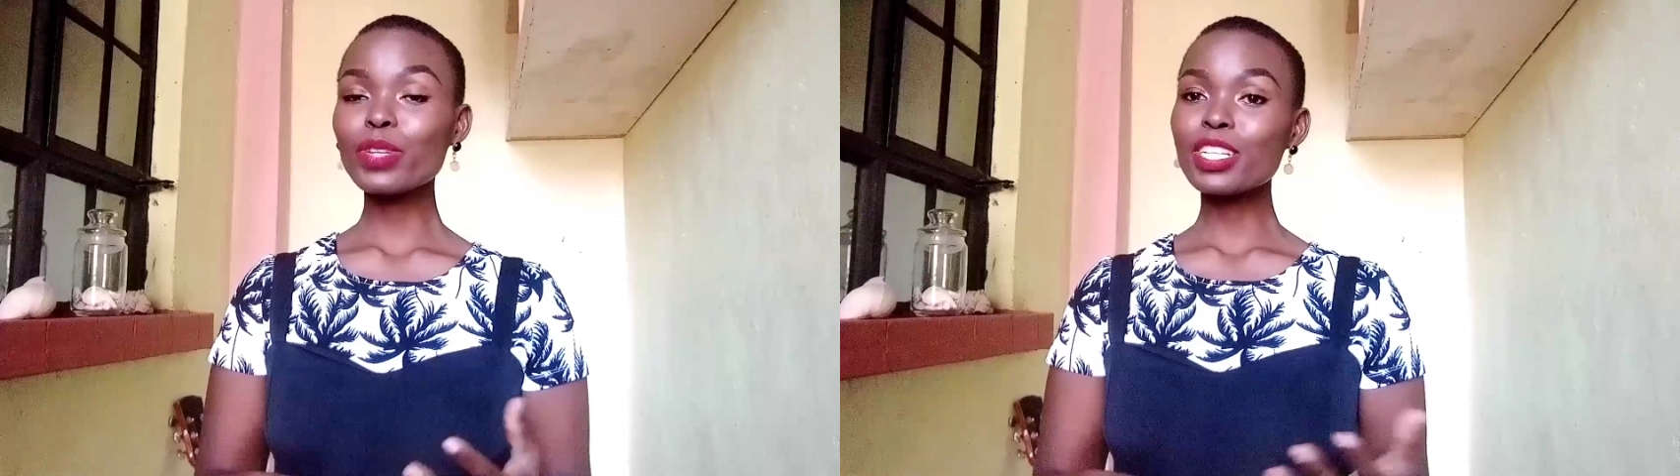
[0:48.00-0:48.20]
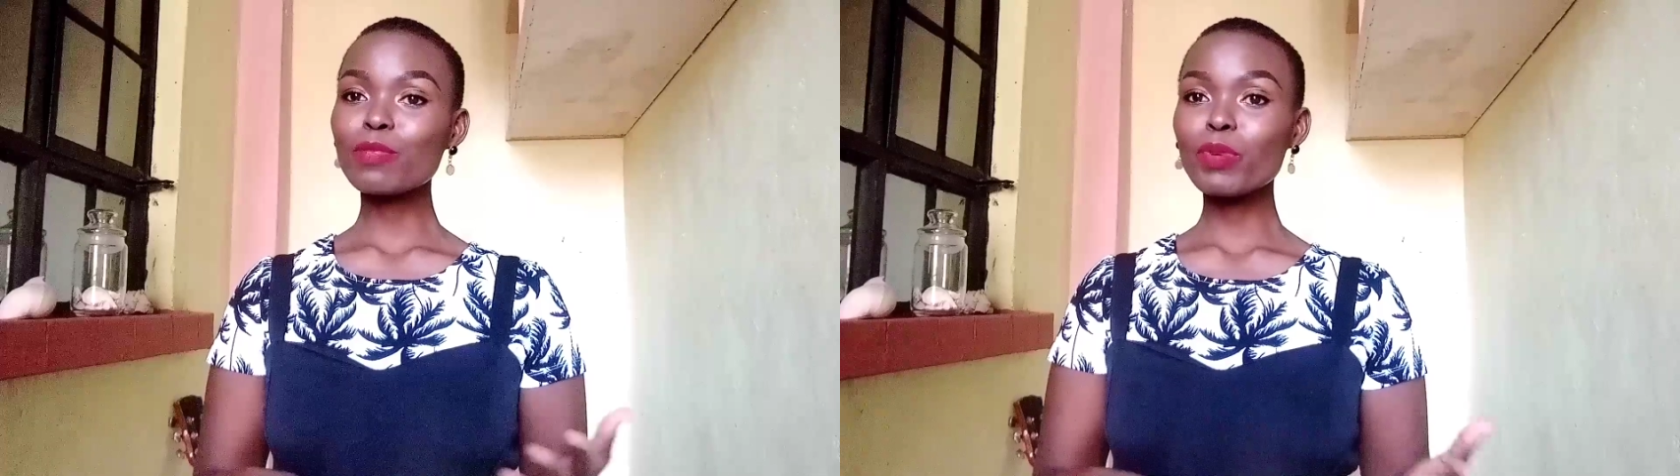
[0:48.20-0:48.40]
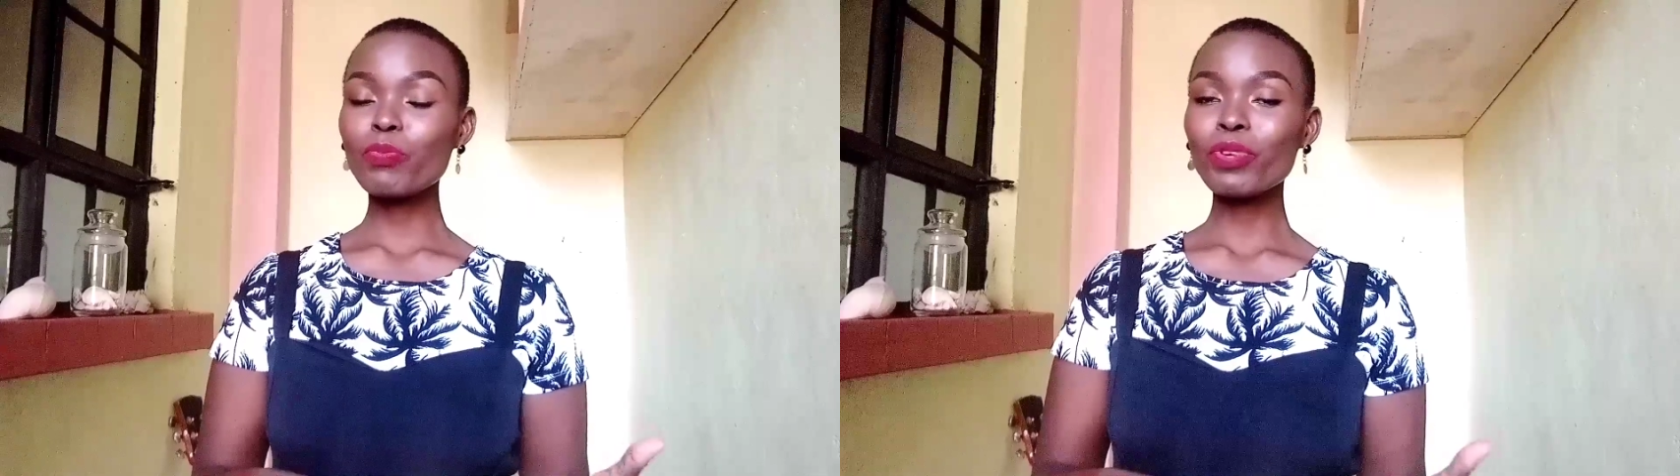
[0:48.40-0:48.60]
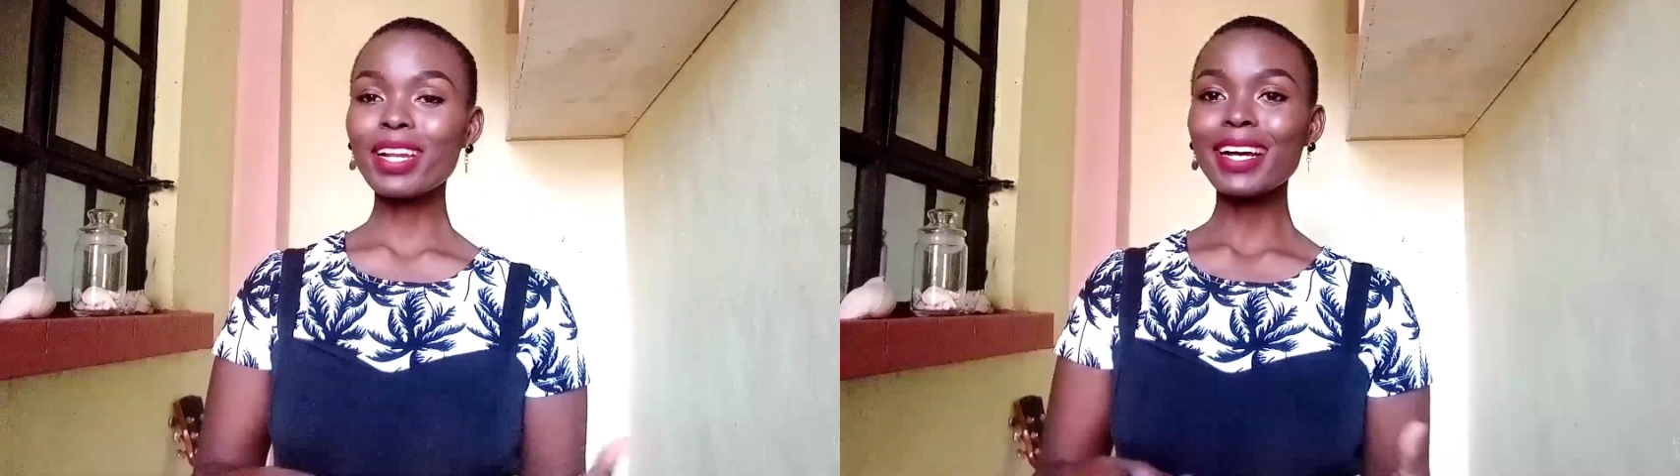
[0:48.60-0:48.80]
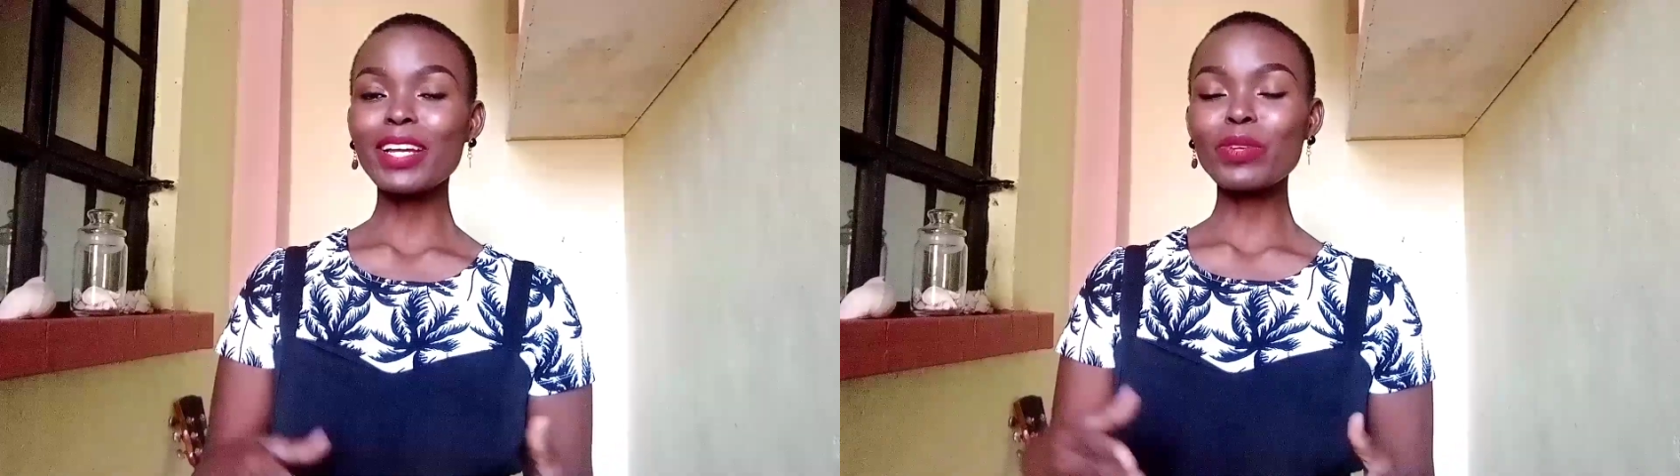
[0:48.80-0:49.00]
what is
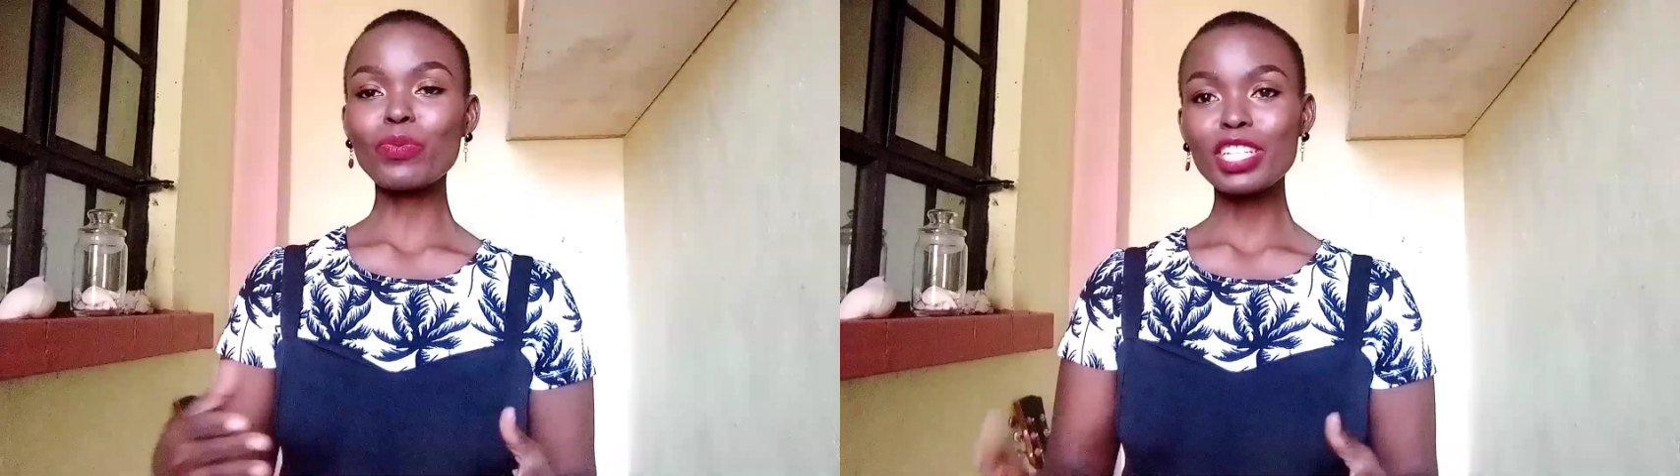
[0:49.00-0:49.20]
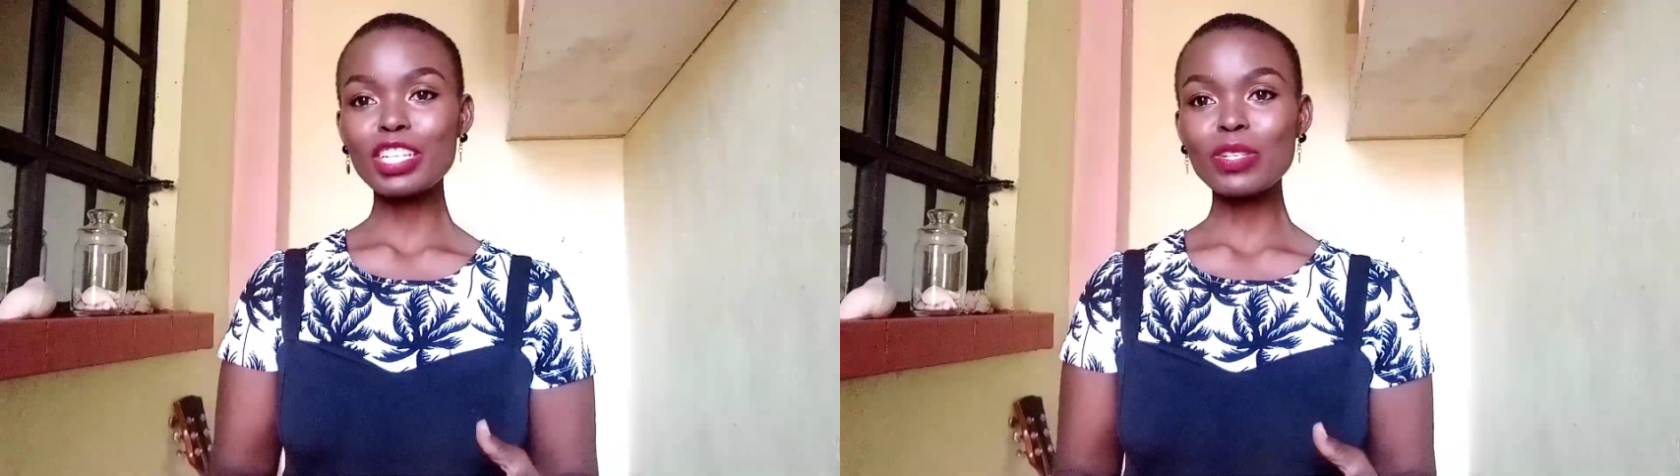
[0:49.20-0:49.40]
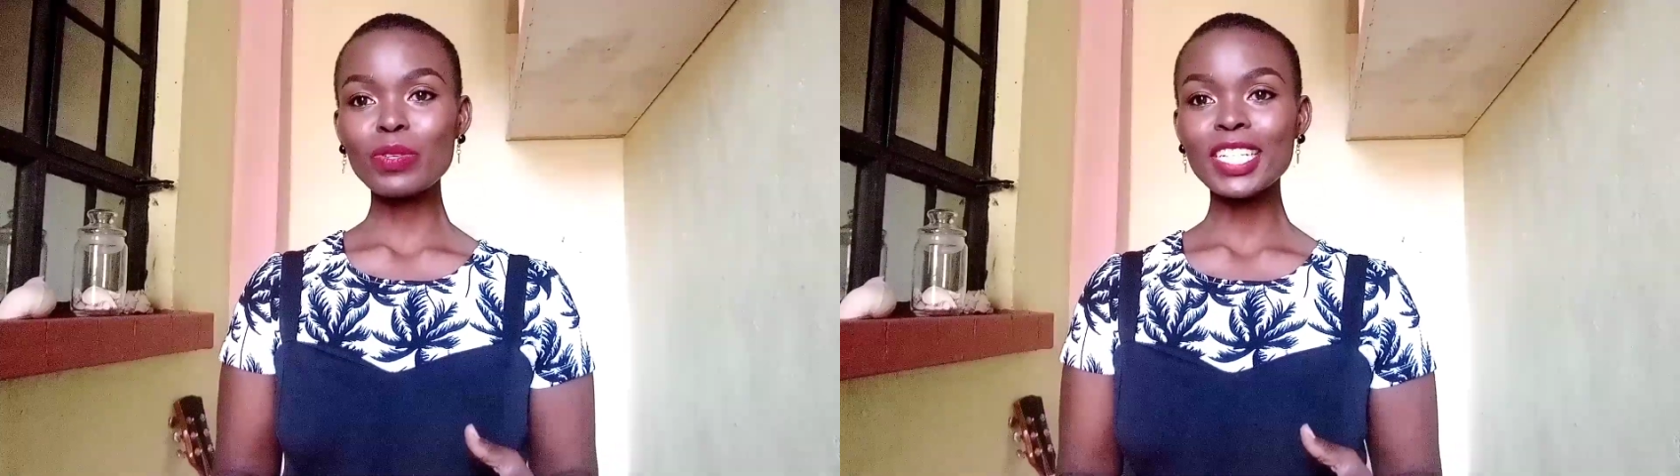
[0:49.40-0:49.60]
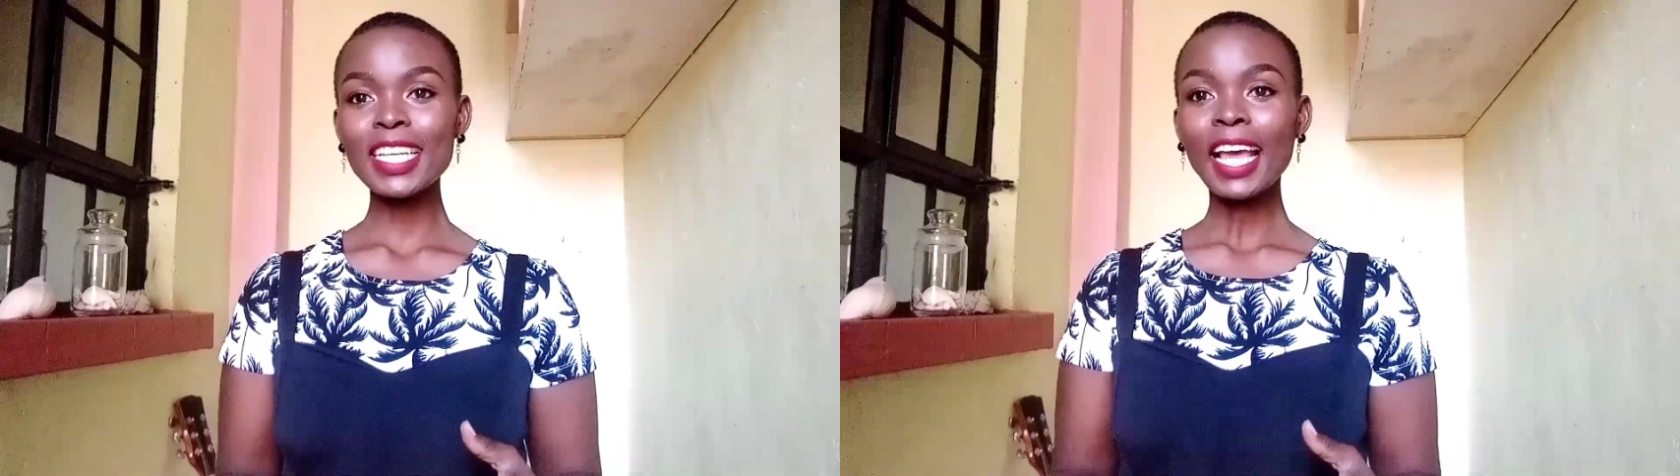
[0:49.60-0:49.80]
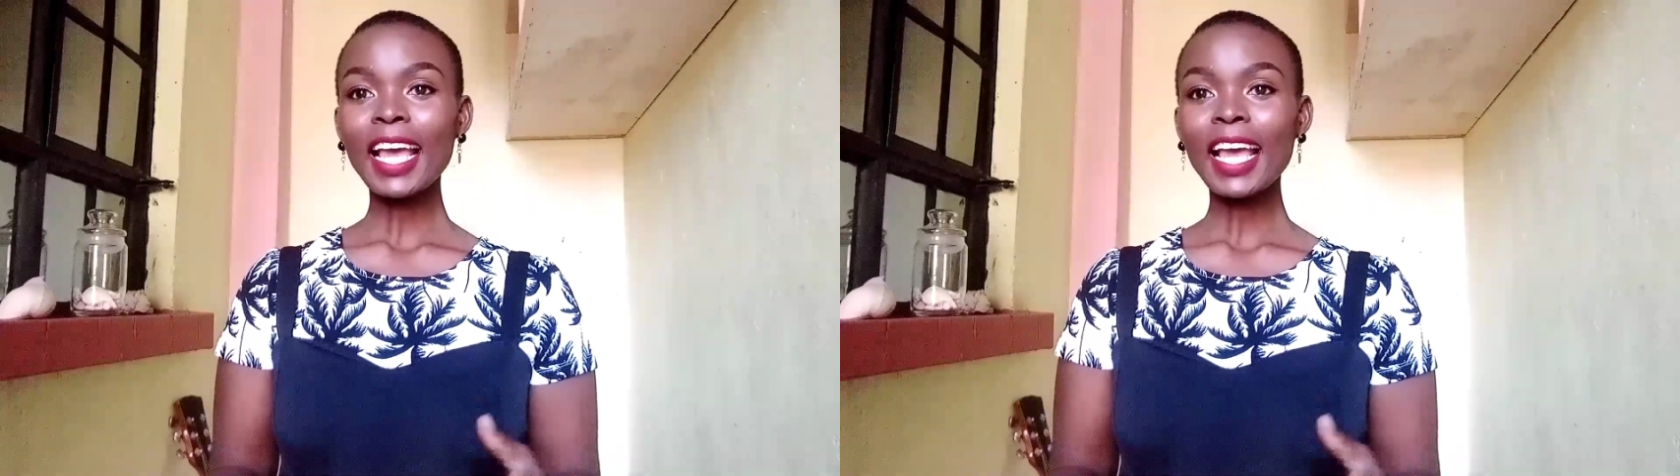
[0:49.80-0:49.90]
popular and what is not.